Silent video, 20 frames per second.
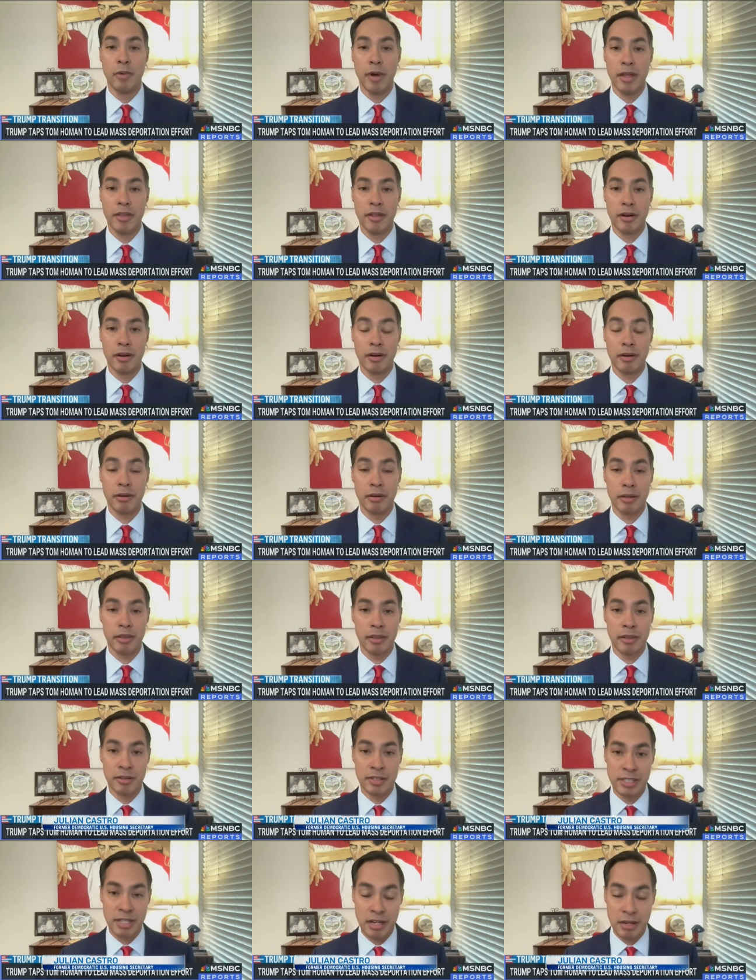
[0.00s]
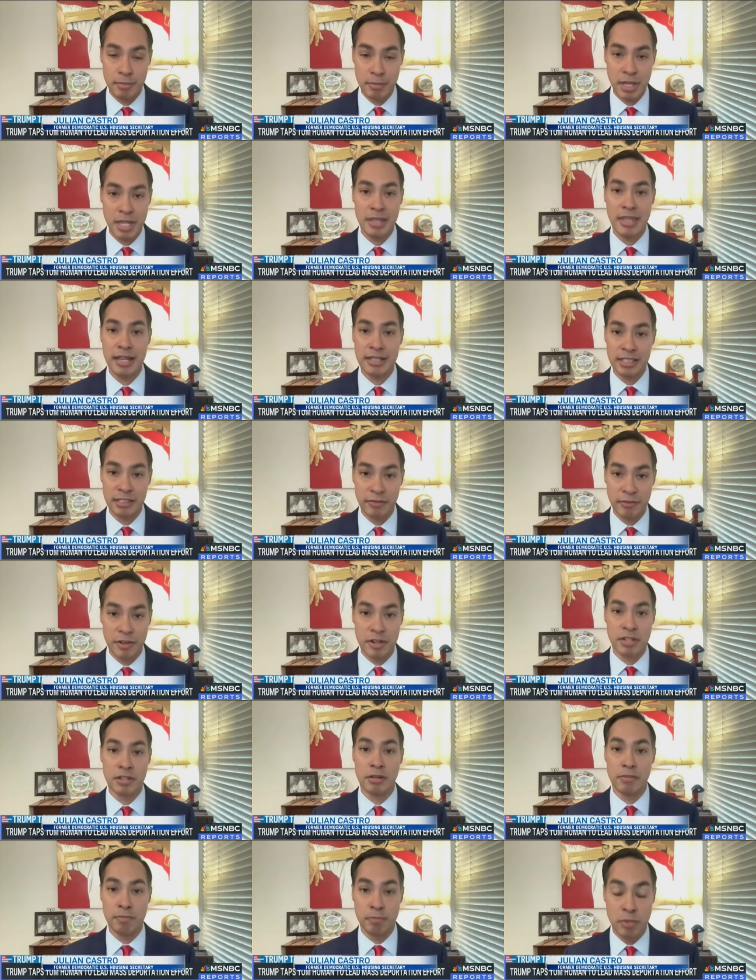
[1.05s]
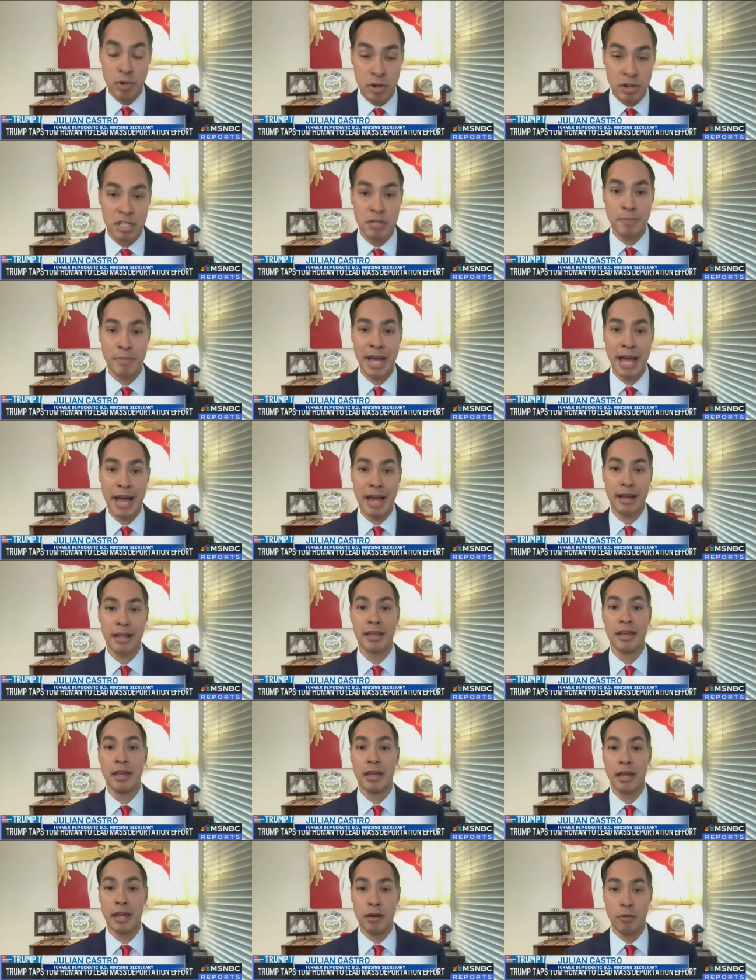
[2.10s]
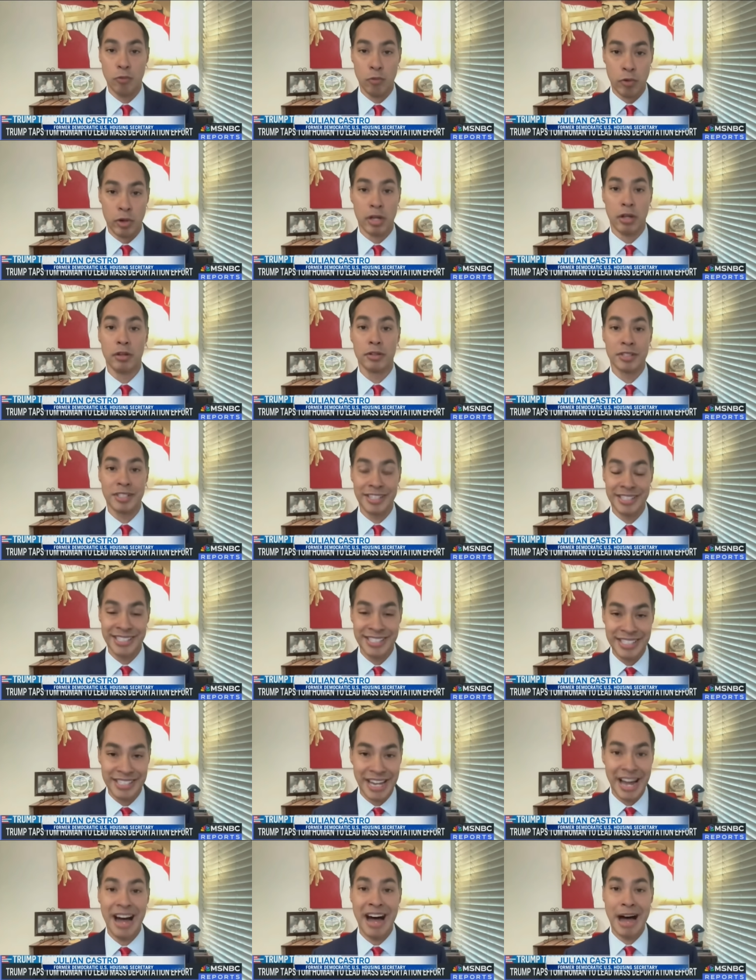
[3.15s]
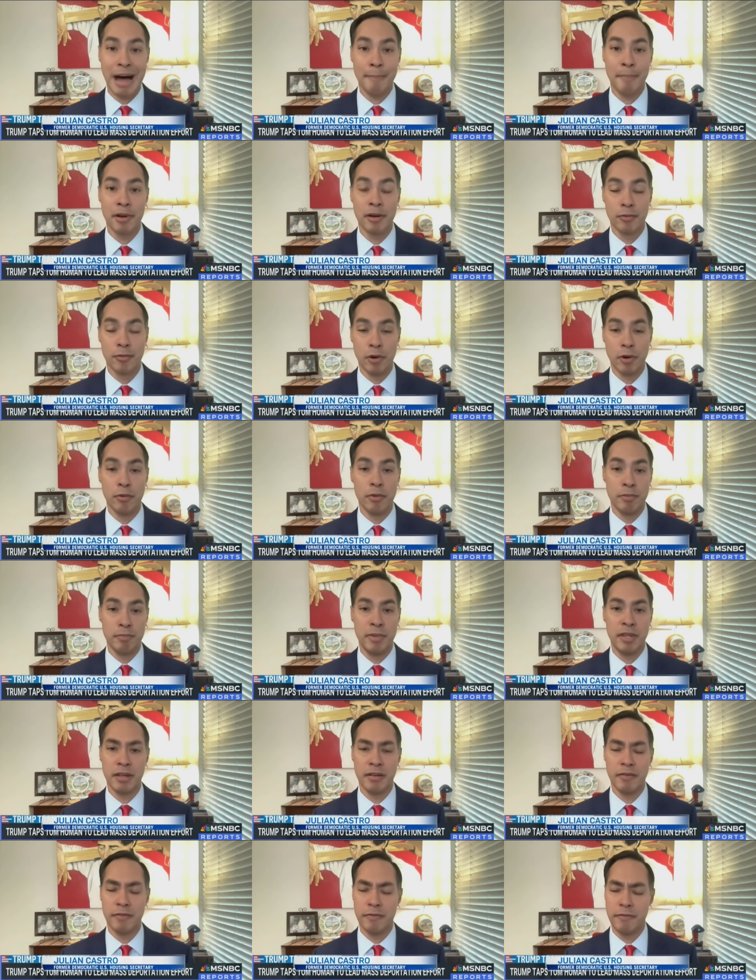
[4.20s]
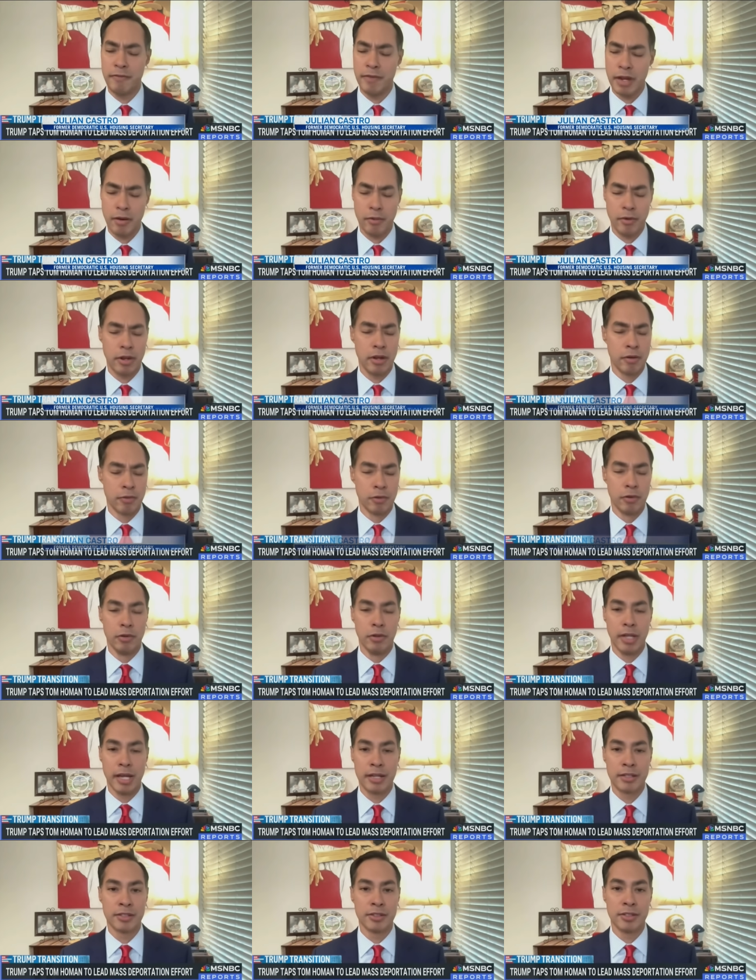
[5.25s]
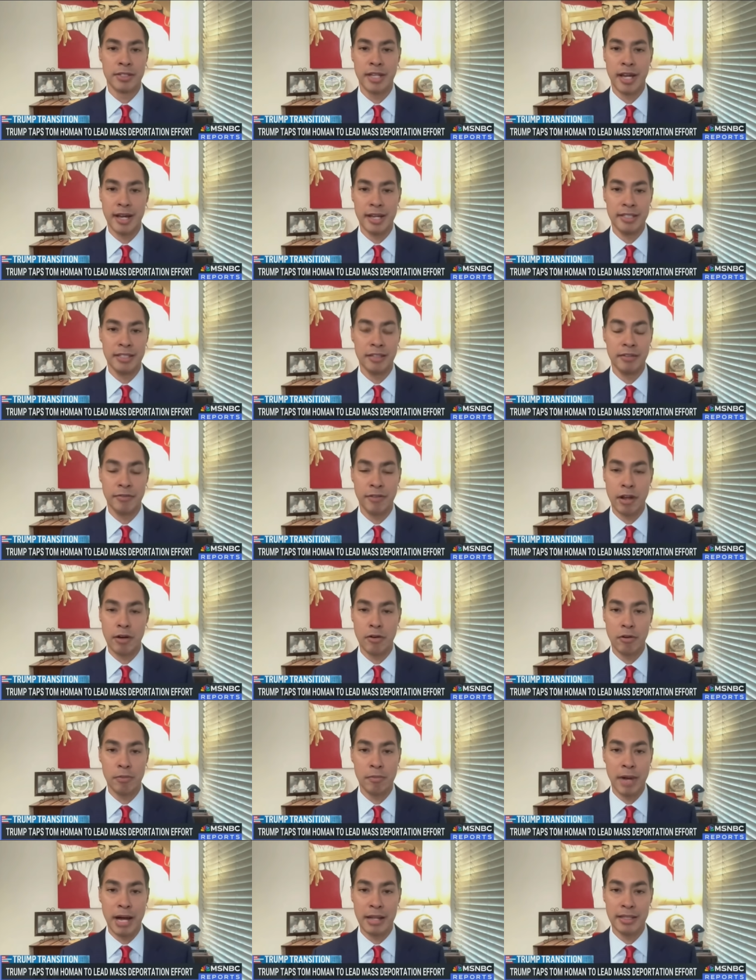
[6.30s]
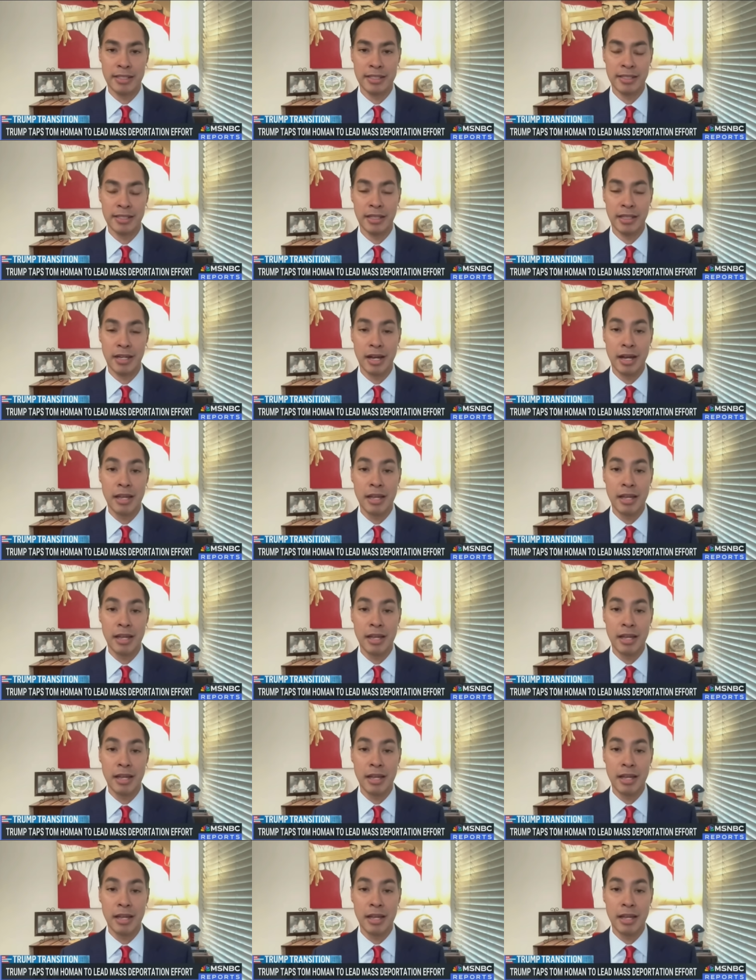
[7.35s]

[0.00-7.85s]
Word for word: whether there's going to be that sufficient pushback and will to stop what would be a very cruel exercise in federal policy.